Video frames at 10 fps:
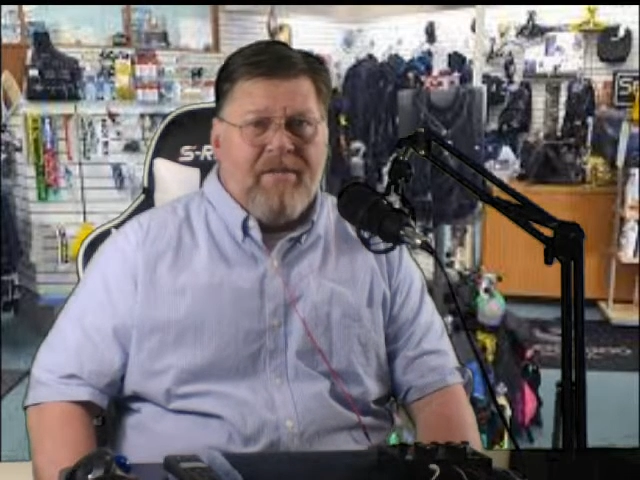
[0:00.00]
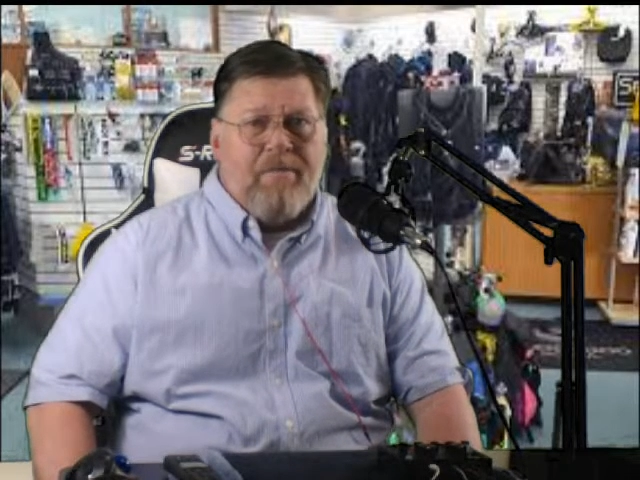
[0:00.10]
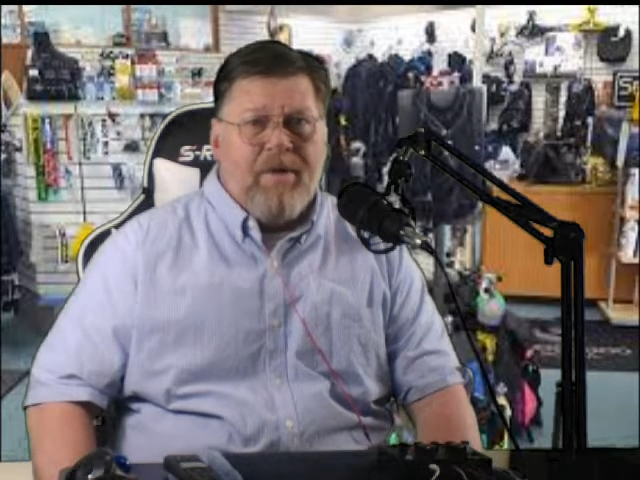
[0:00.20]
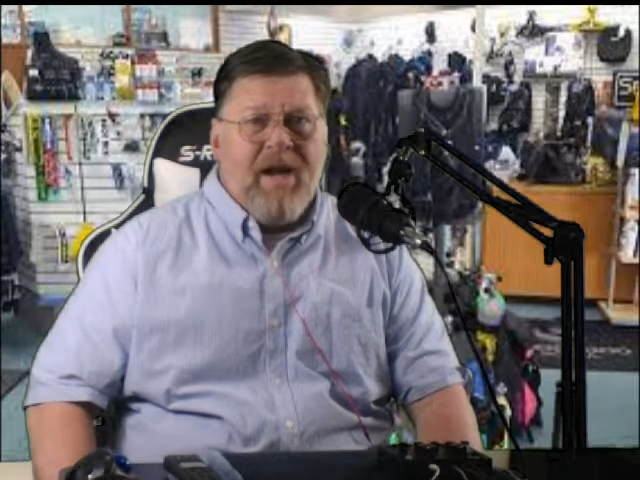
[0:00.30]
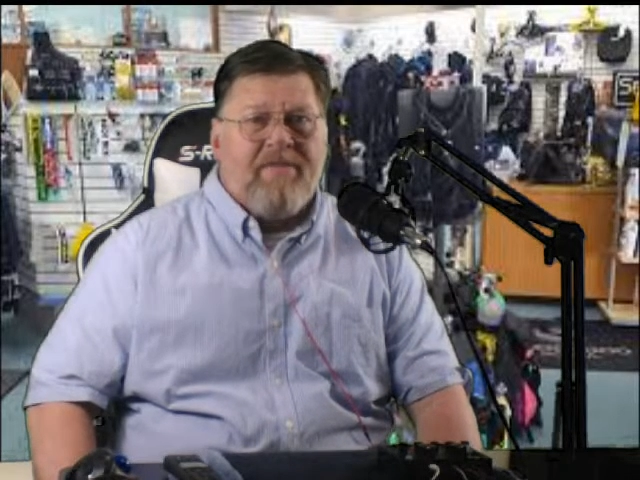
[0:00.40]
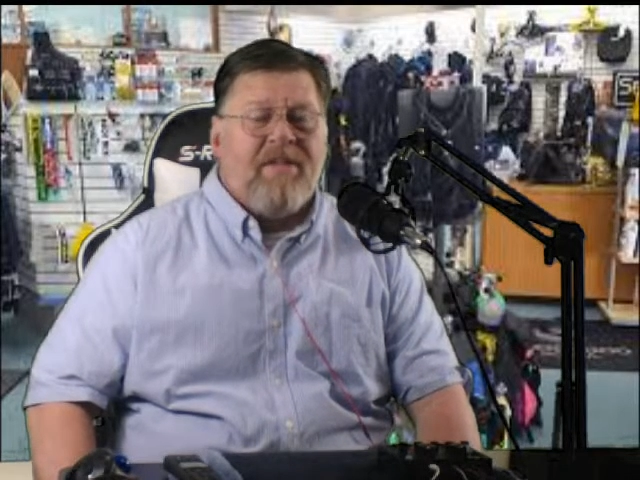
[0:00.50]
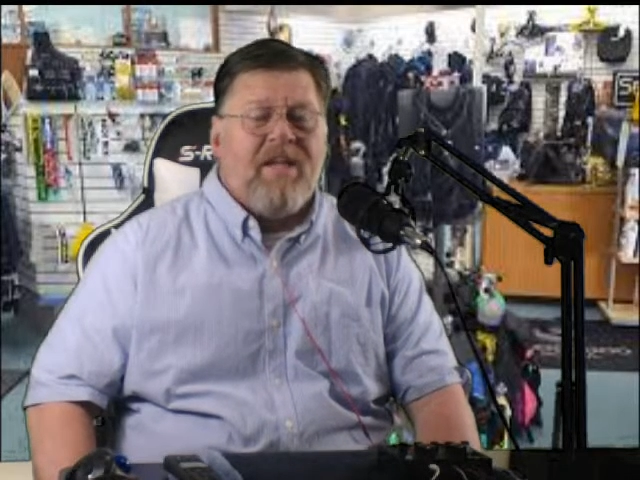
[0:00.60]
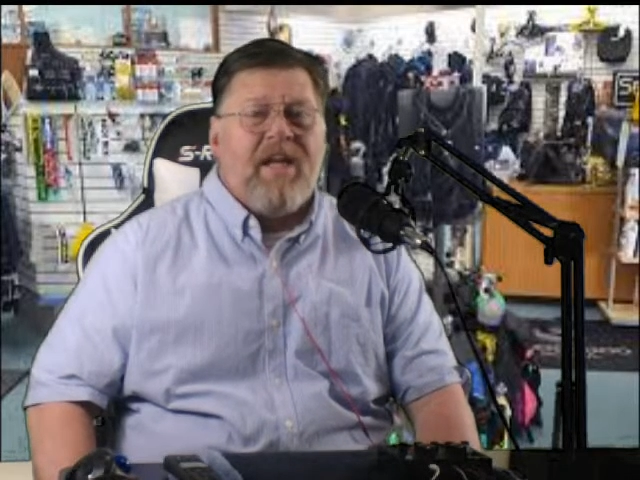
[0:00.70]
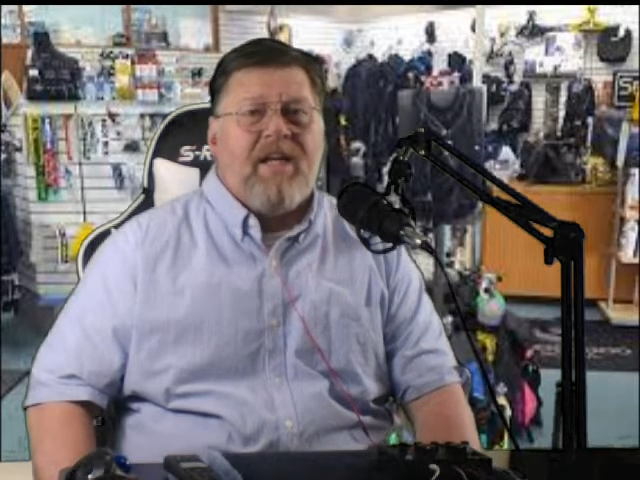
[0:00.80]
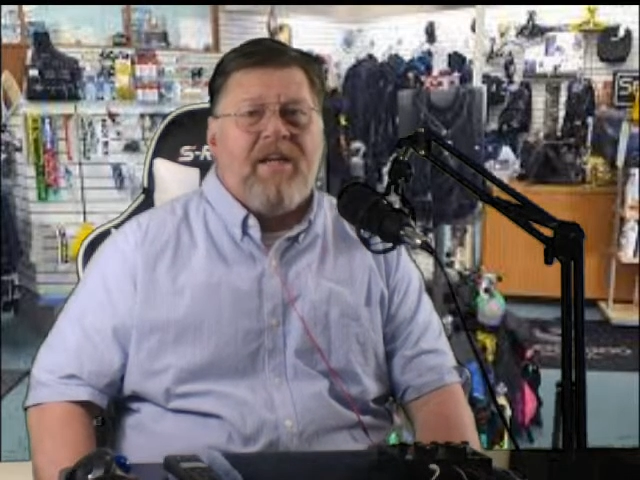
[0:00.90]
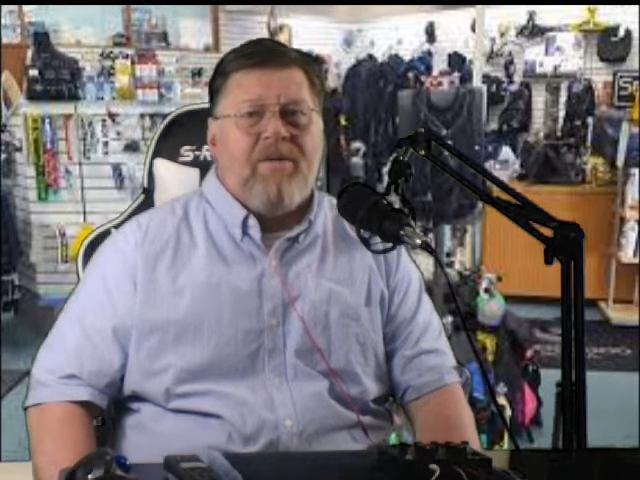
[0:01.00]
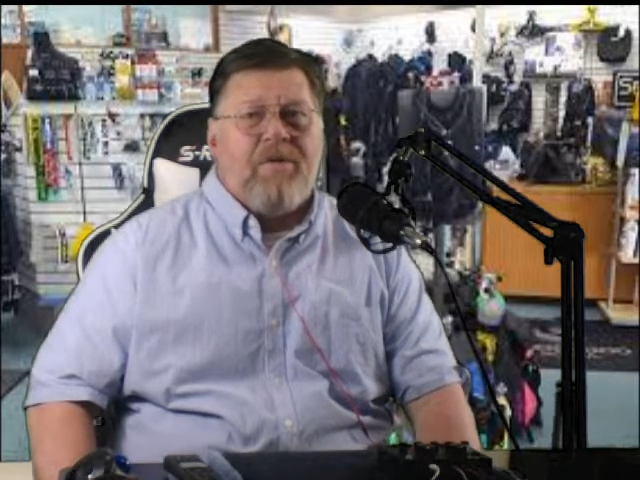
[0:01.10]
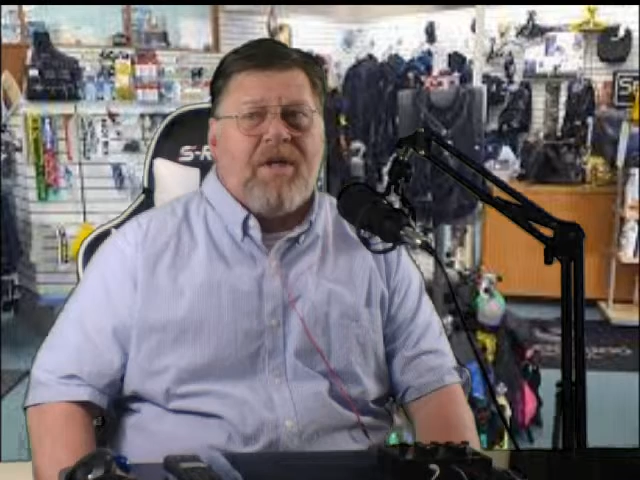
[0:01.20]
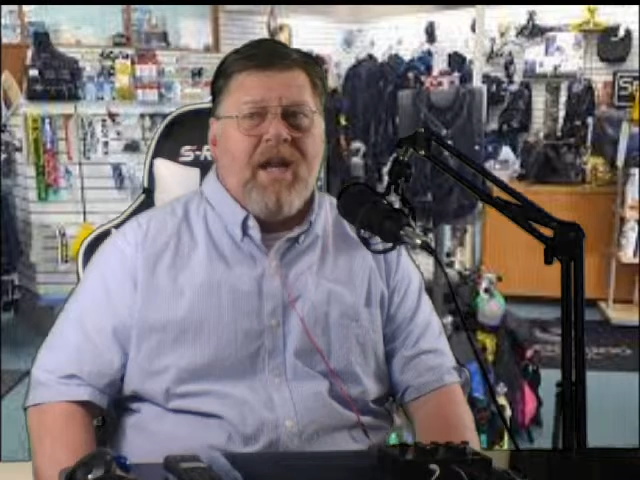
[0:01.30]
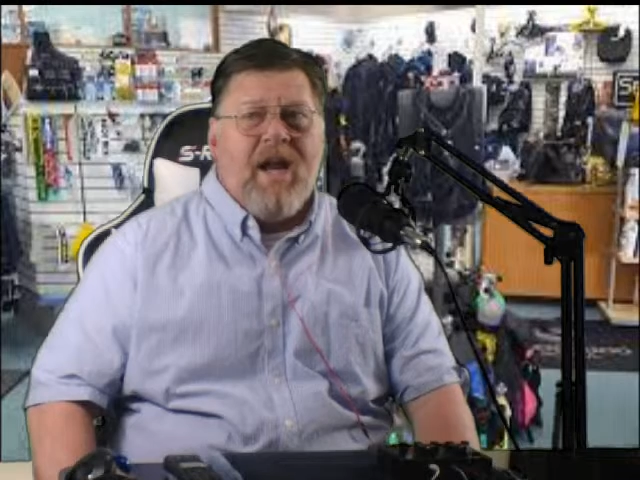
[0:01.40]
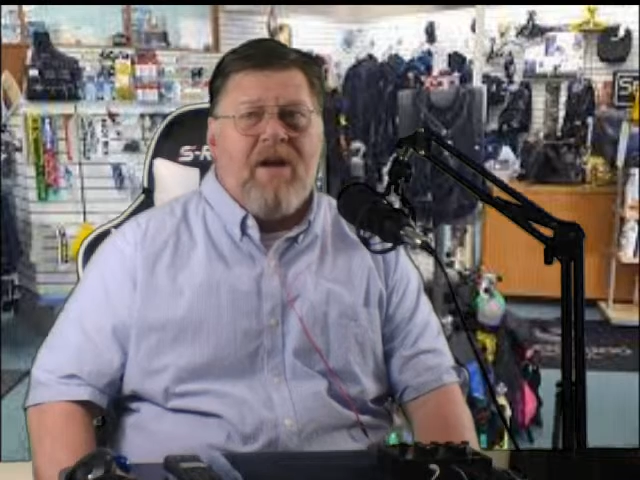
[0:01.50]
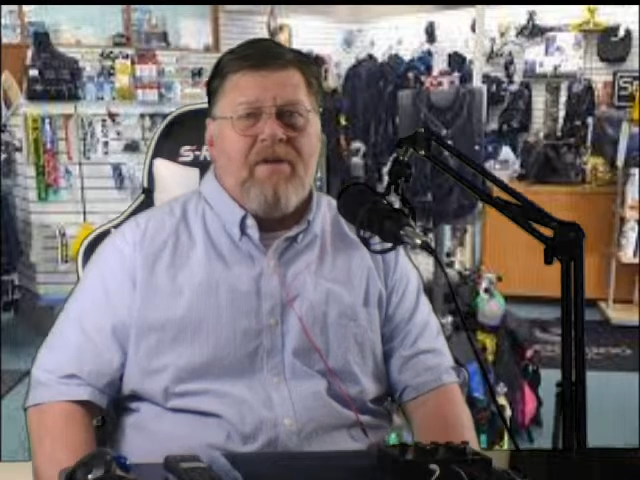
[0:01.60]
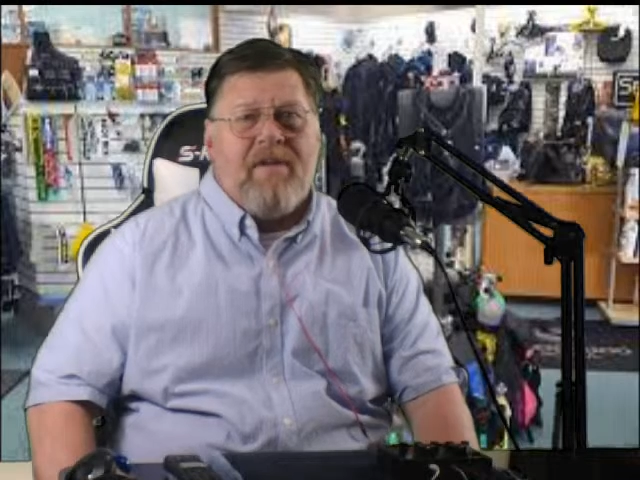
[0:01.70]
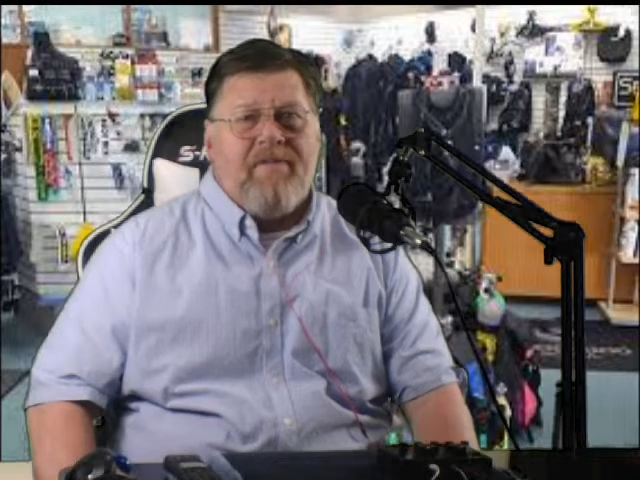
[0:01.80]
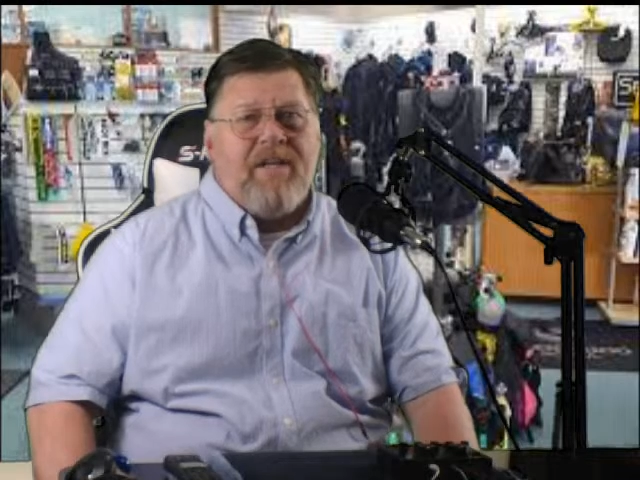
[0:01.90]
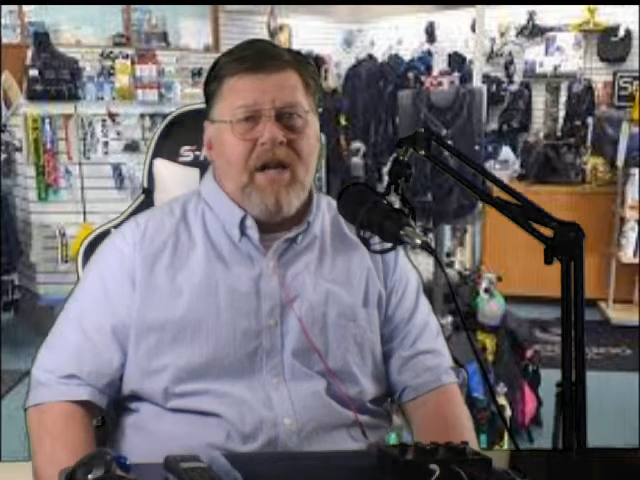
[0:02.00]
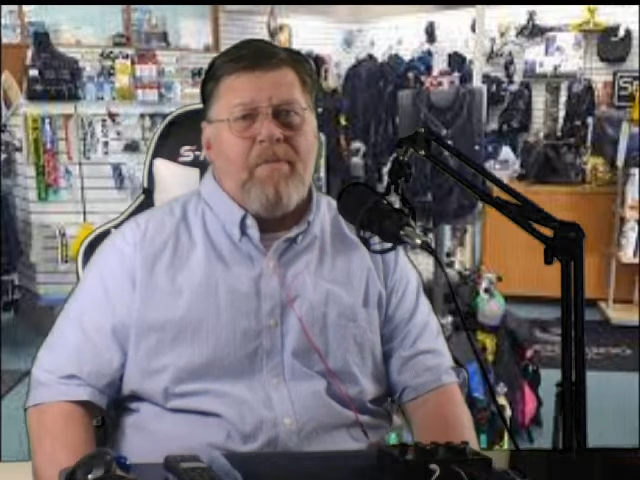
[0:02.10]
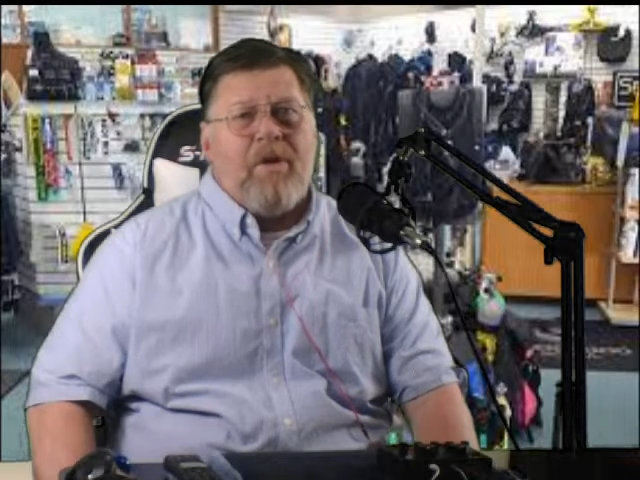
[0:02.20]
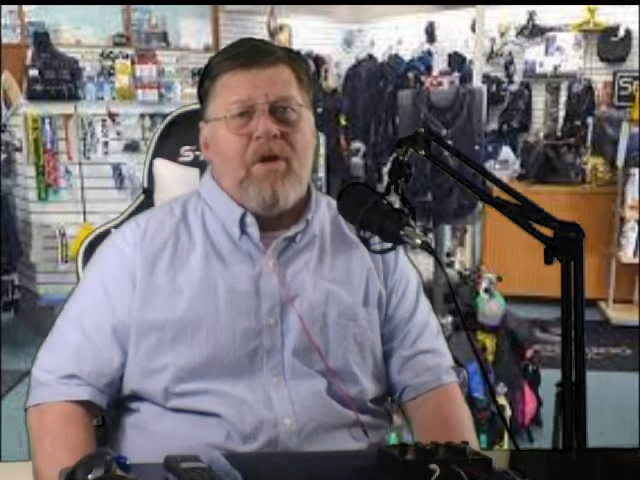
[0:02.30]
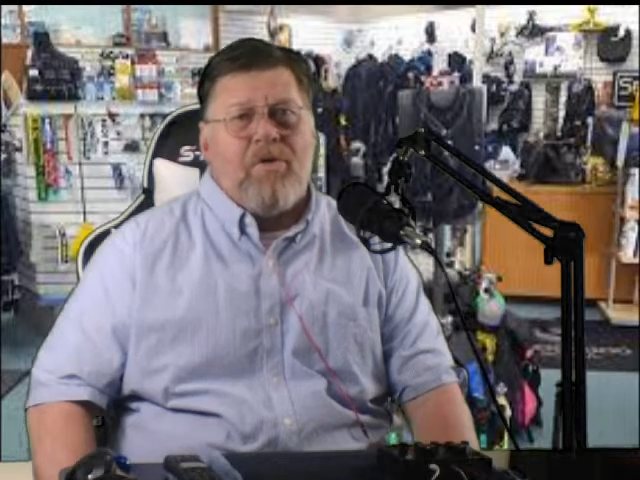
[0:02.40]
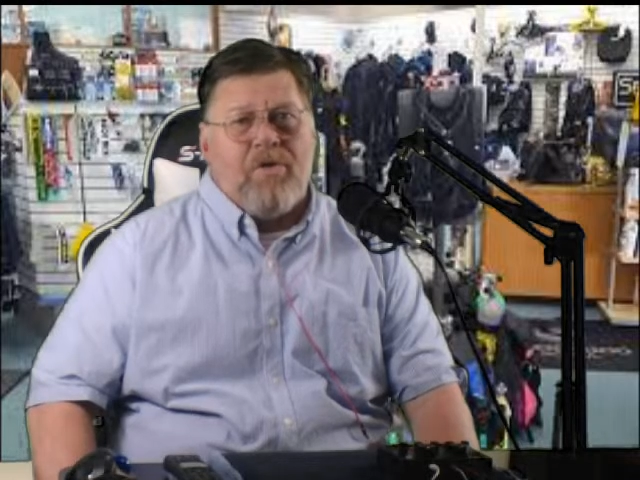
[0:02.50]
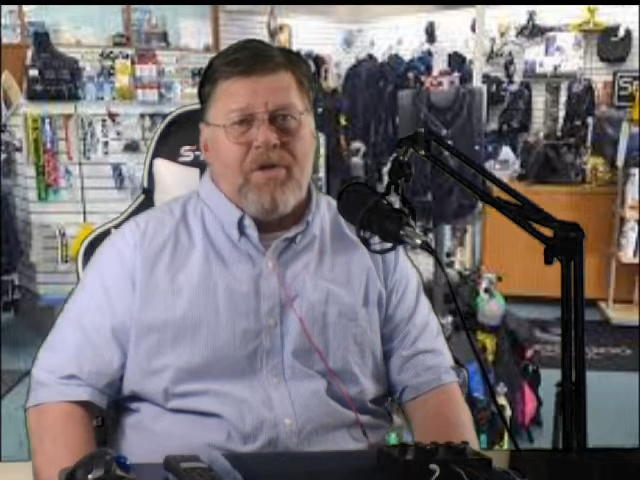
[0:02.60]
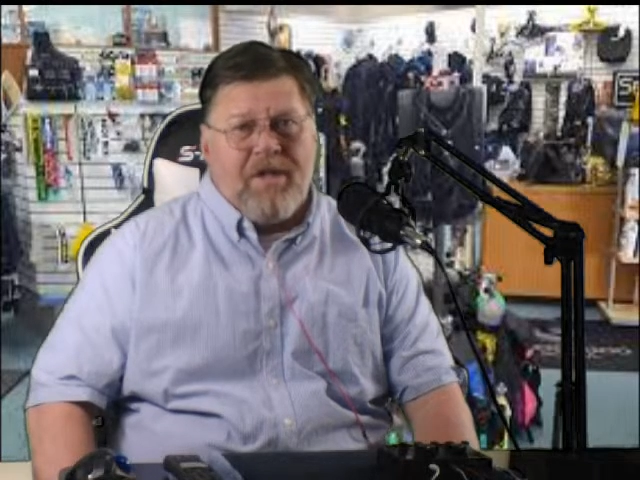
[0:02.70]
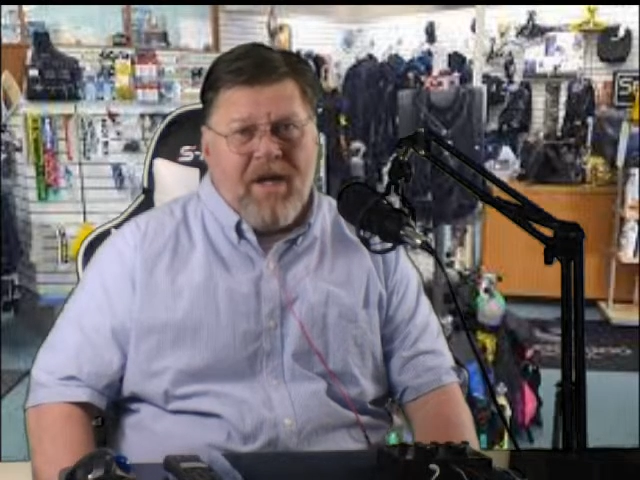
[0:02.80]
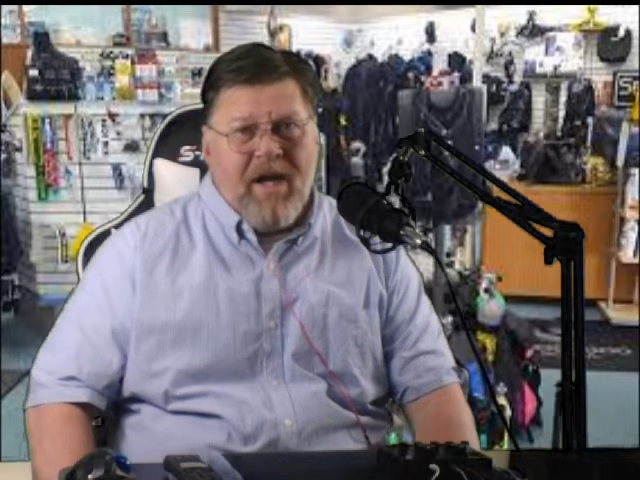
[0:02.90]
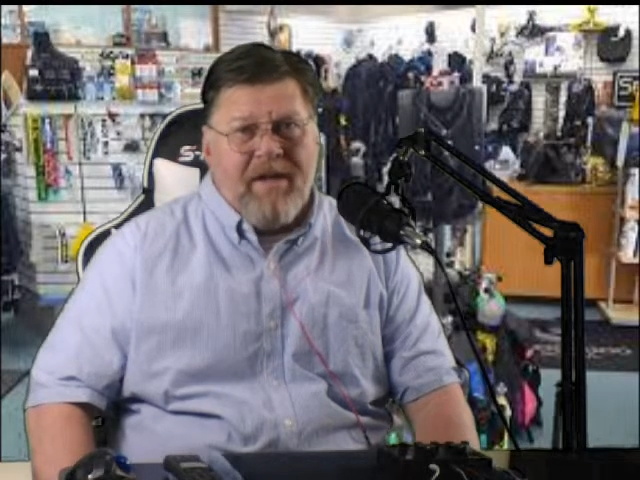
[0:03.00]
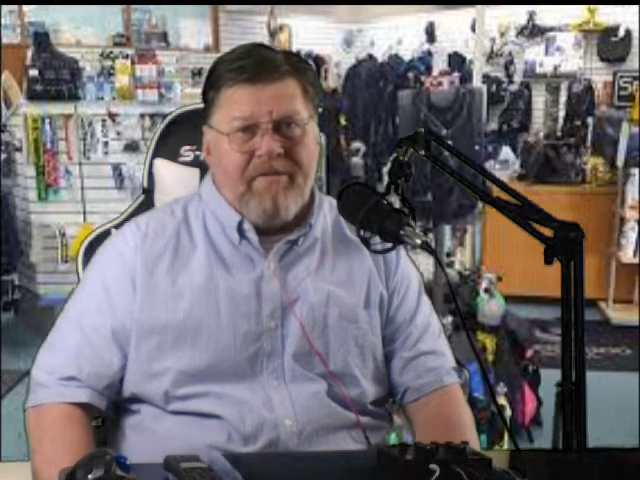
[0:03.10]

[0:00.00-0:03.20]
we have to take into account every time we go do a dive.